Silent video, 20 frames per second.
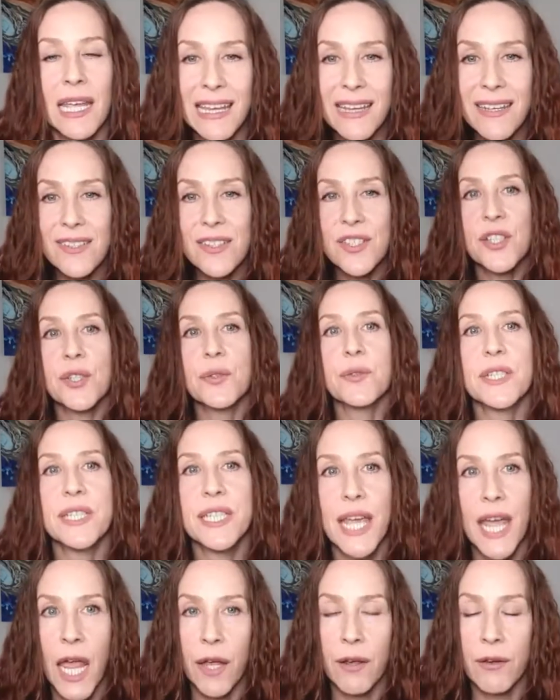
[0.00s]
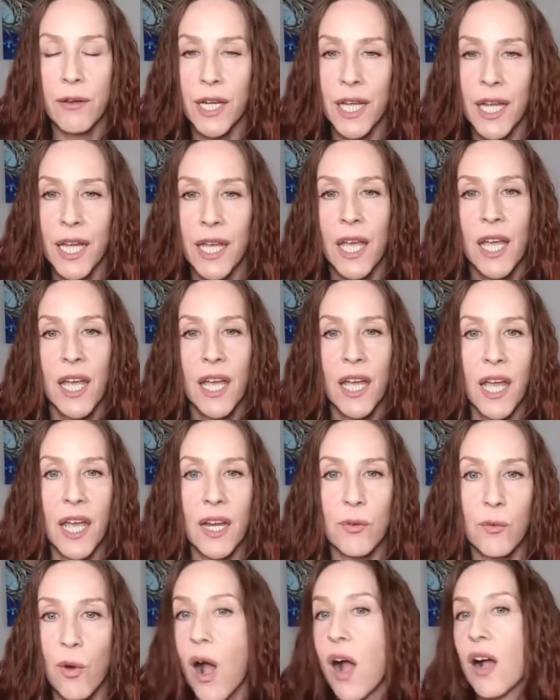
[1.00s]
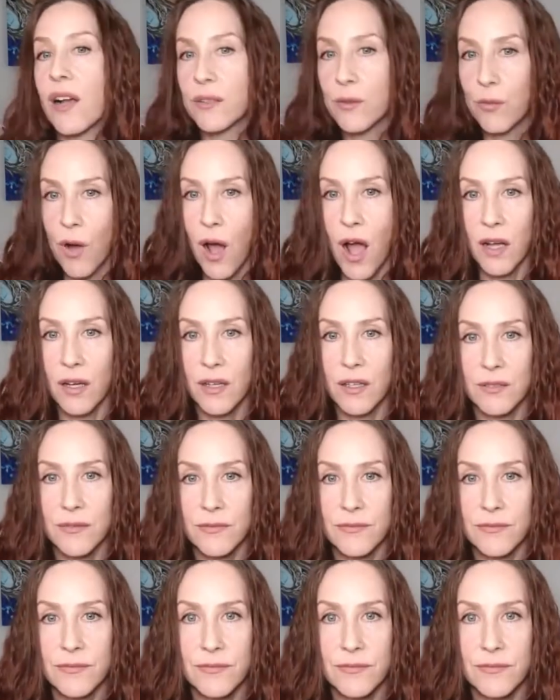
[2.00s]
into integrity, and walk the walk?